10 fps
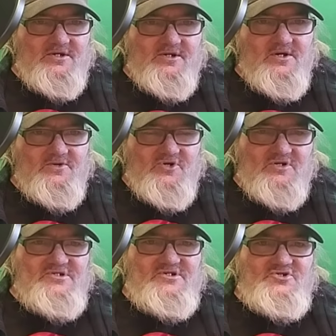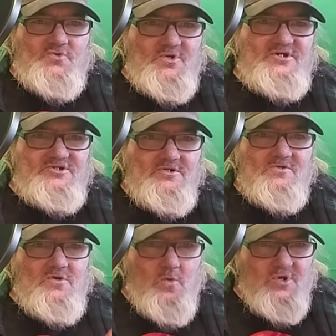You know, your
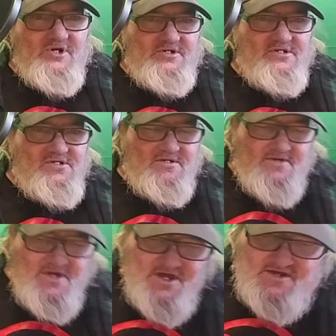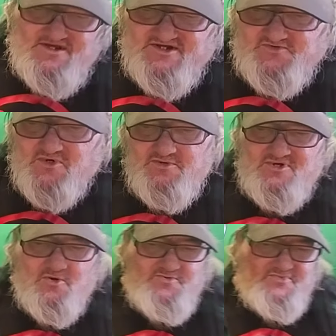situational awareness. That's where we're
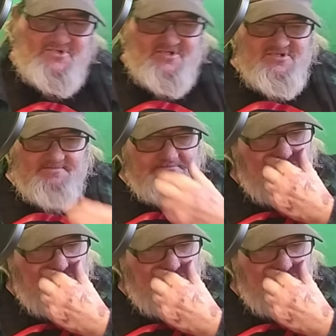going with this.